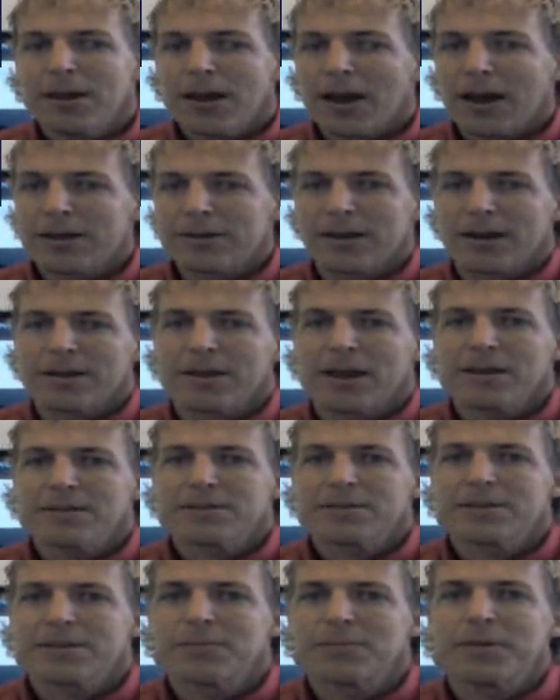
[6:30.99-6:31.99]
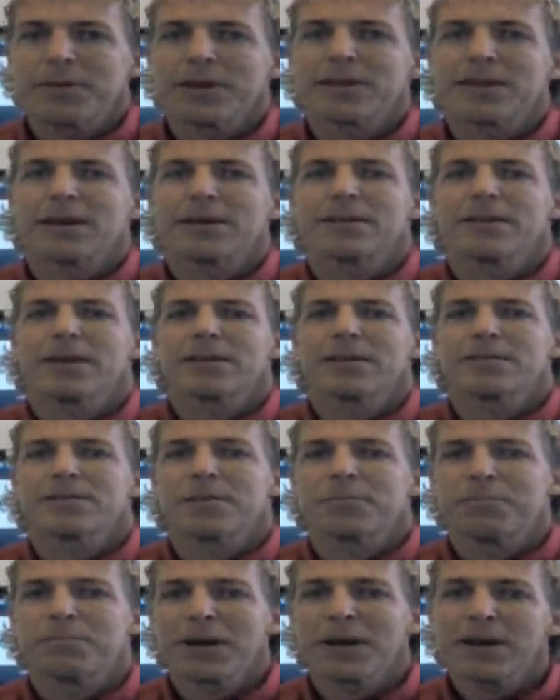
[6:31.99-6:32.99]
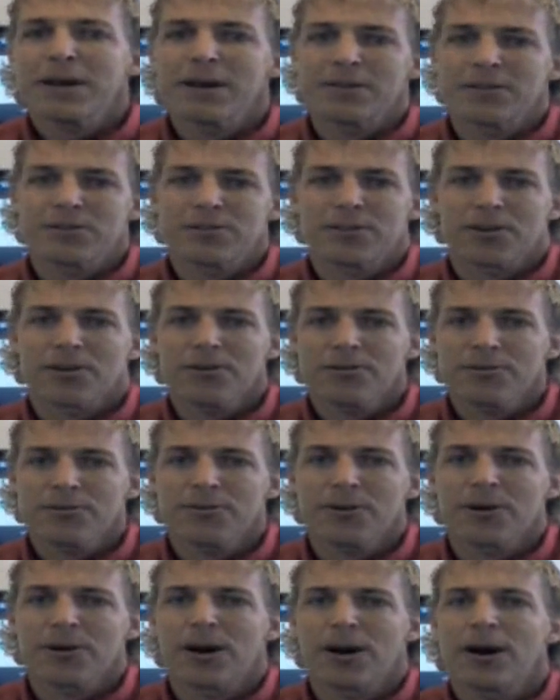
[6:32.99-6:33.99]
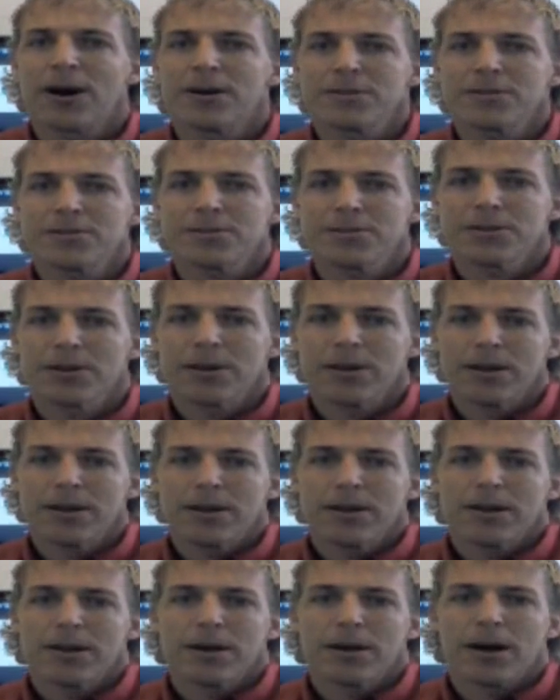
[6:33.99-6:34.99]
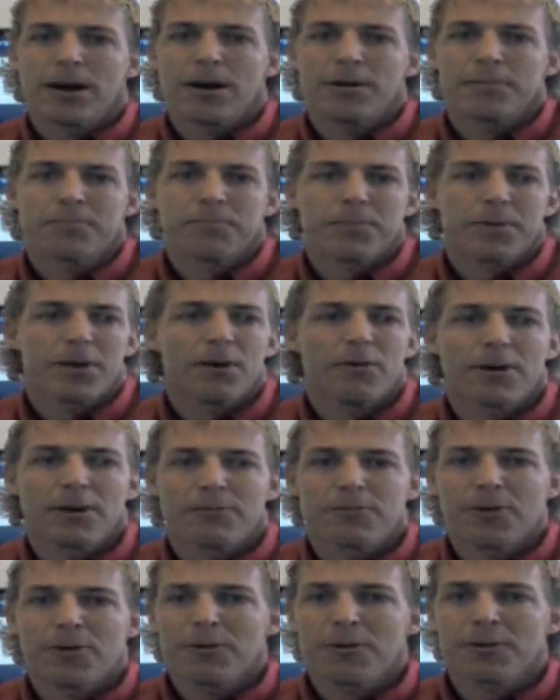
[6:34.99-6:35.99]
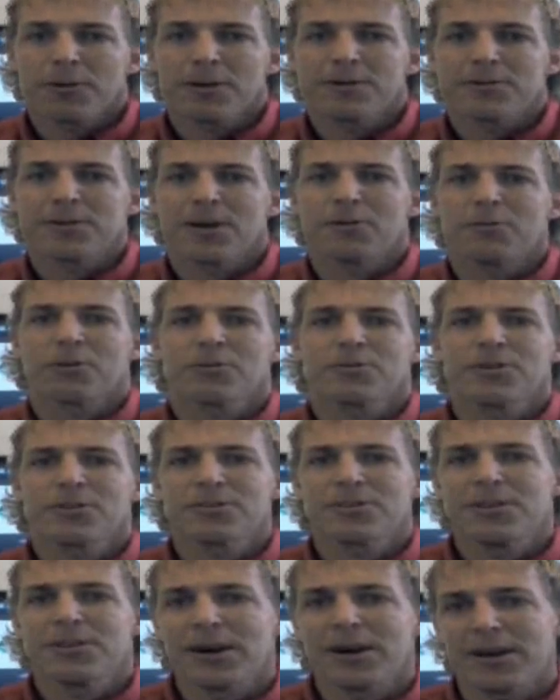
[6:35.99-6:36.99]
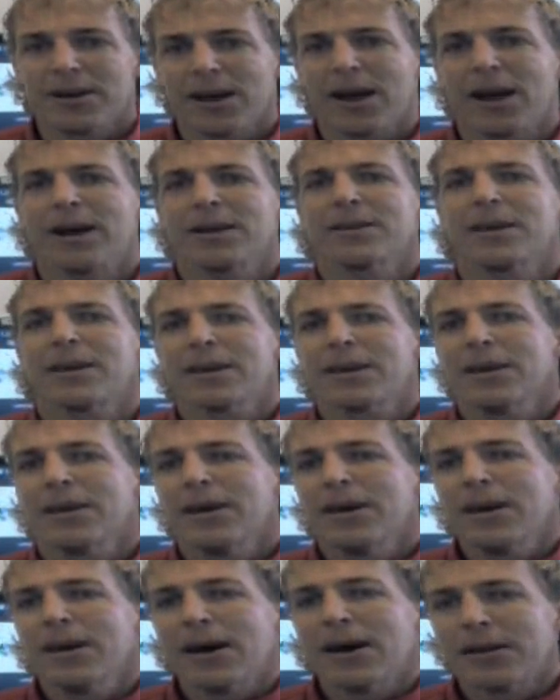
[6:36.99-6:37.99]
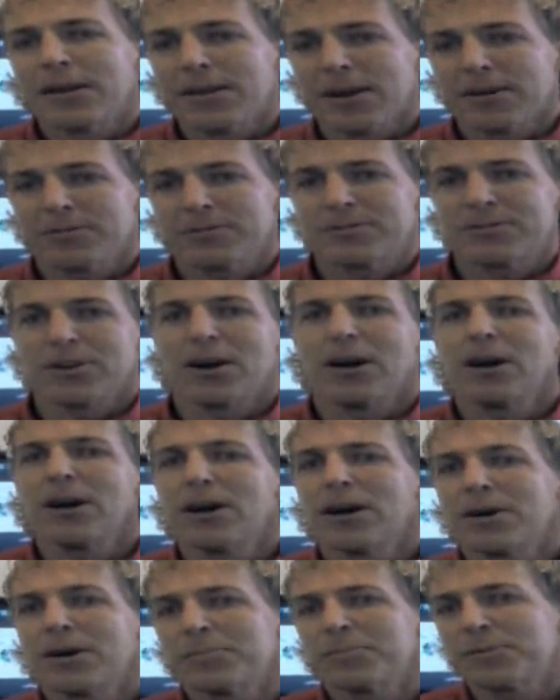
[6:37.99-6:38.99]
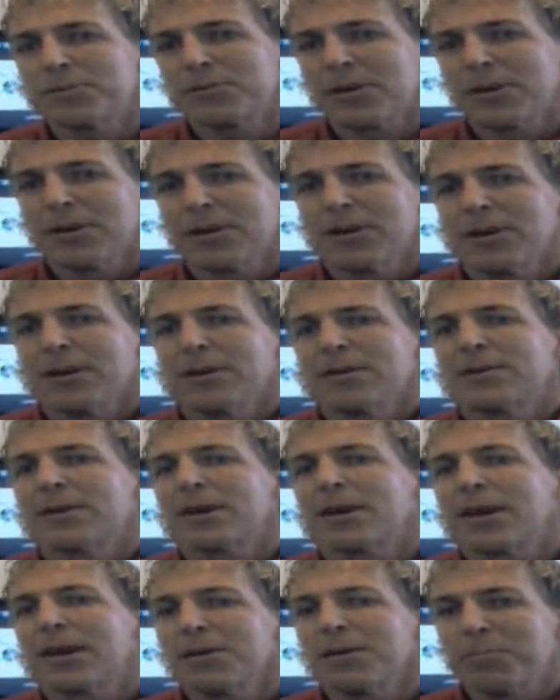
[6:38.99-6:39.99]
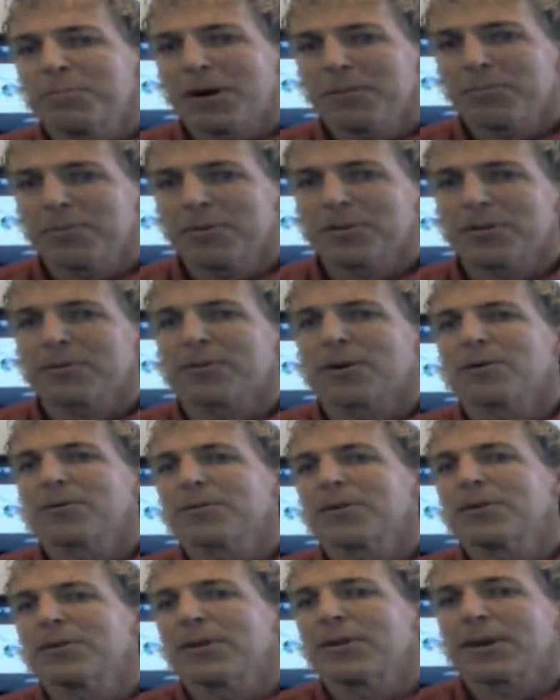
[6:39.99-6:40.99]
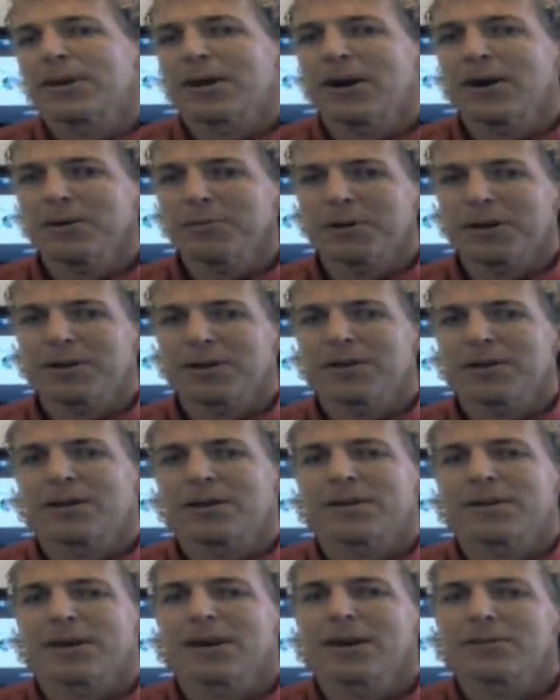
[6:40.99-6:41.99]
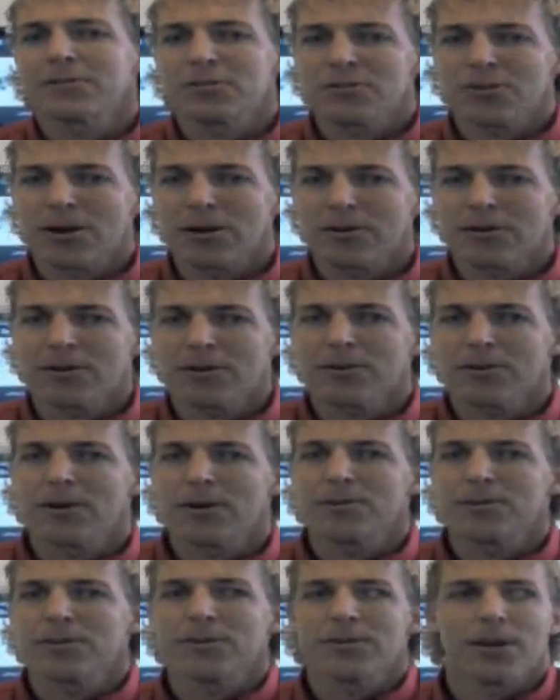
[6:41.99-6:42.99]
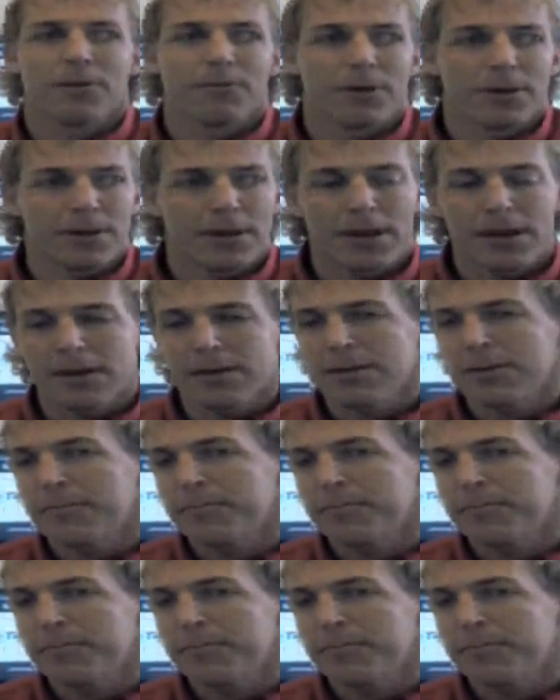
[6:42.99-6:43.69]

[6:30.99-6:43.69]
And that's something that is a big concern for us going forward, is that we're just not adding enough jobs to keep up with growth in the economy and to get stronger growth that we need.